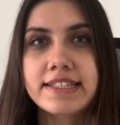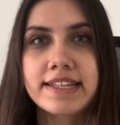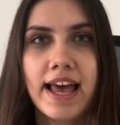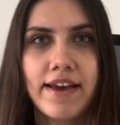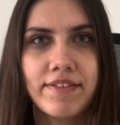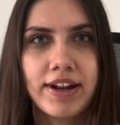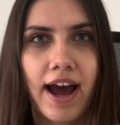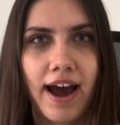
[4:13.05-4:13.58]
is
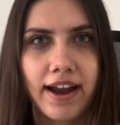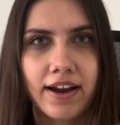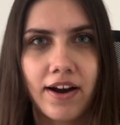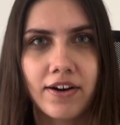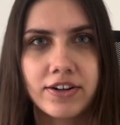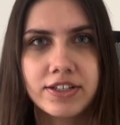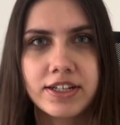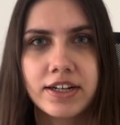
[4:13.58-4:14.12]
having eye
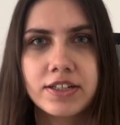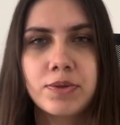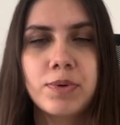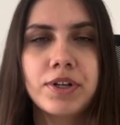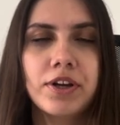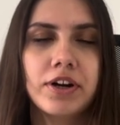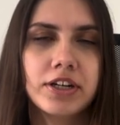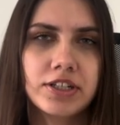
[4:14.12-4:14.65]
contact when
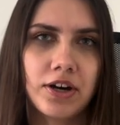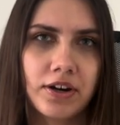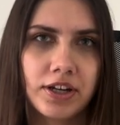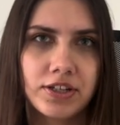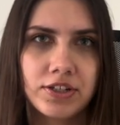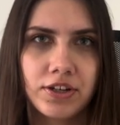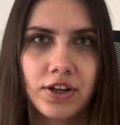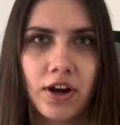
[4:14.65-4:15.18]
you are talking
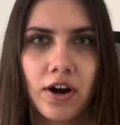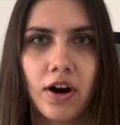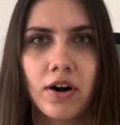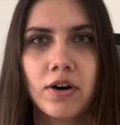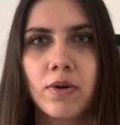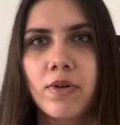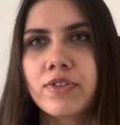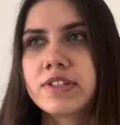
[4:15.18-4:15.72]
to
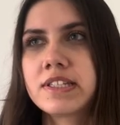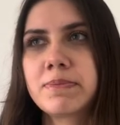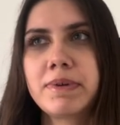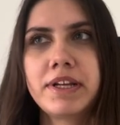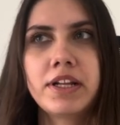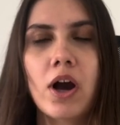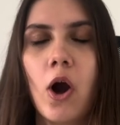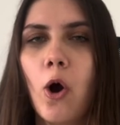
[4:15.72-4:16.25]
her, this is
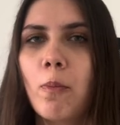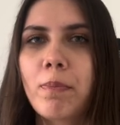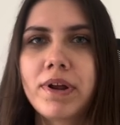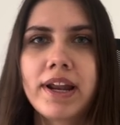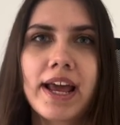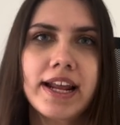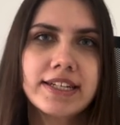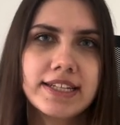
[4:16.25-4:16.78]
being open
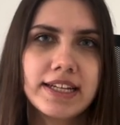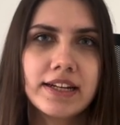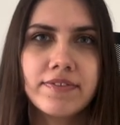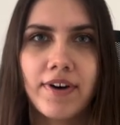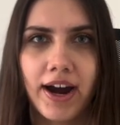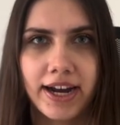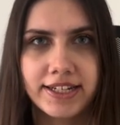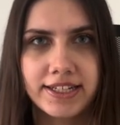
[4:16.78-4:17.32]
and
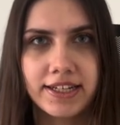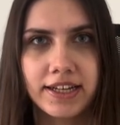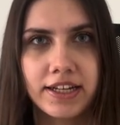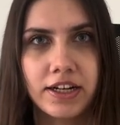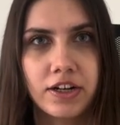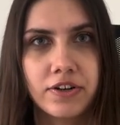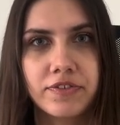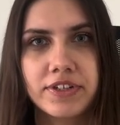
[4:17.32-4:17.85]
inviting
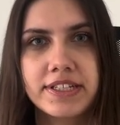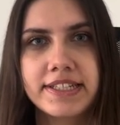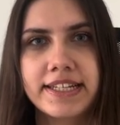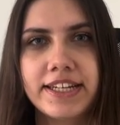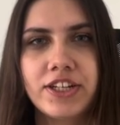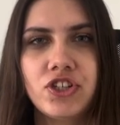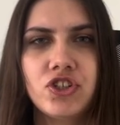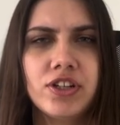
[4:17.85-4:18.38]
in
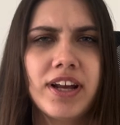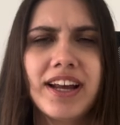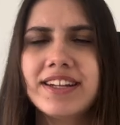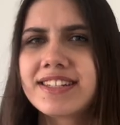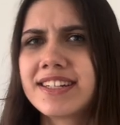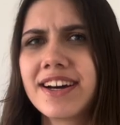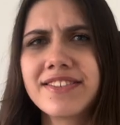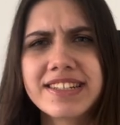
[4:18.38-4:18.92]
conversation
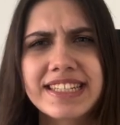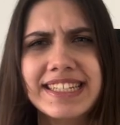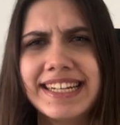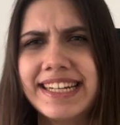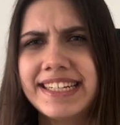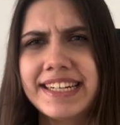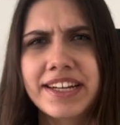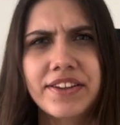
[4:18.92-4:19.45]
and not
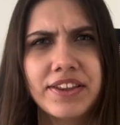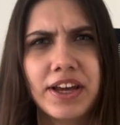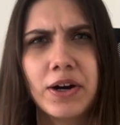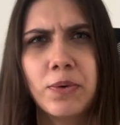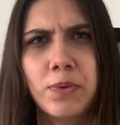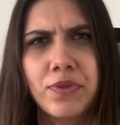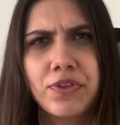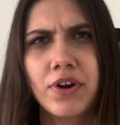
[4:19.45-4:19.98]
standing there
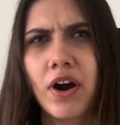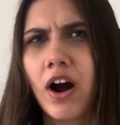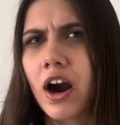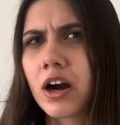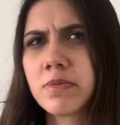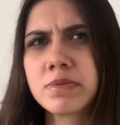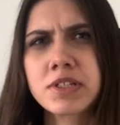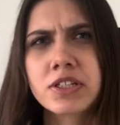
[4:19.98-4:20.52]
with your
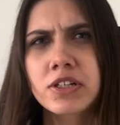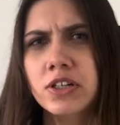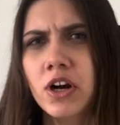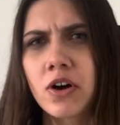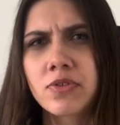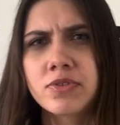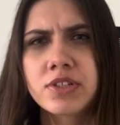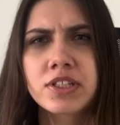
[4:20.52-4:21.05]
arms
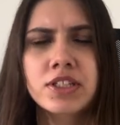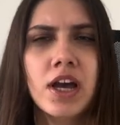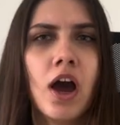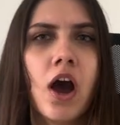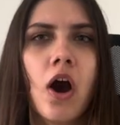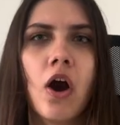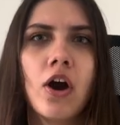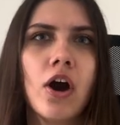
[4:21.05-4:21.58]
crossed
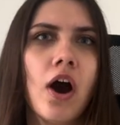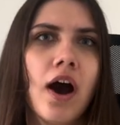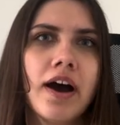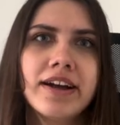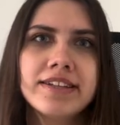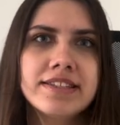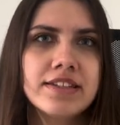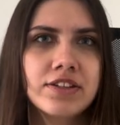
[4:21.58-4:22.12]
or
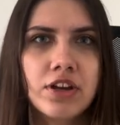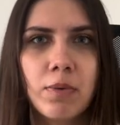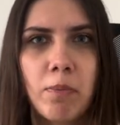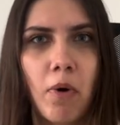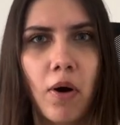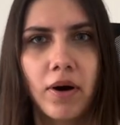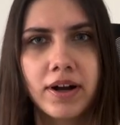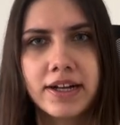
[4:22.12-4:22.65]
hands in your
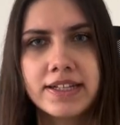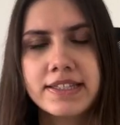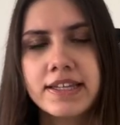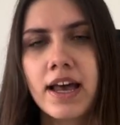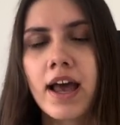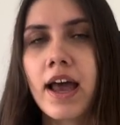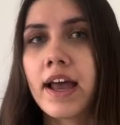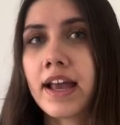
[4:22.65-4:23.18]
pockets.
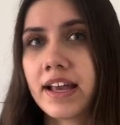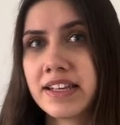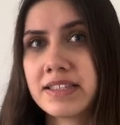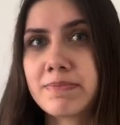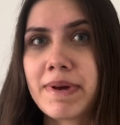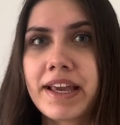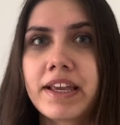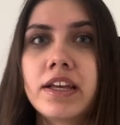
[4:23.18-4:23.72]
It's
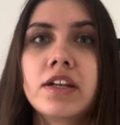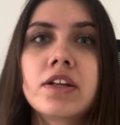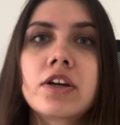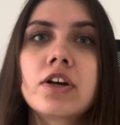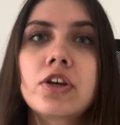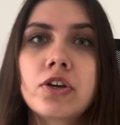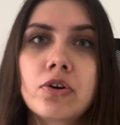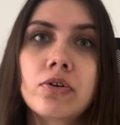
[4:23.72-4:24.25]
making
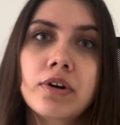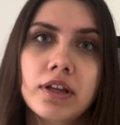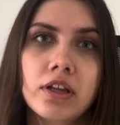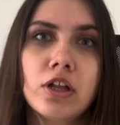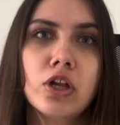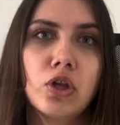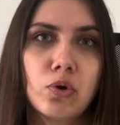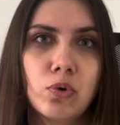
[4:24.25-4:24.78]
you really
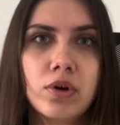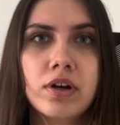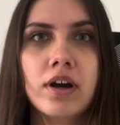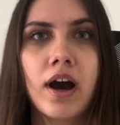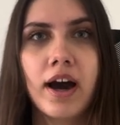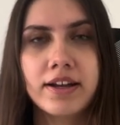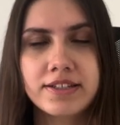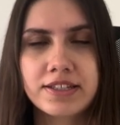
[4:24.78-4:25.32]
look
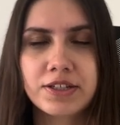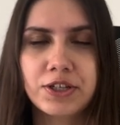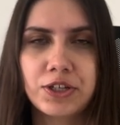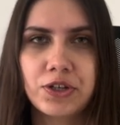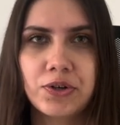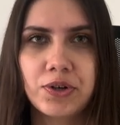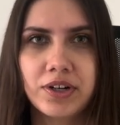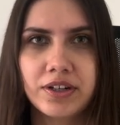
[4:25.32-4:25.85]

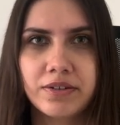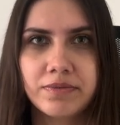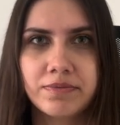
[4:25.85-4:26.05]
insecure.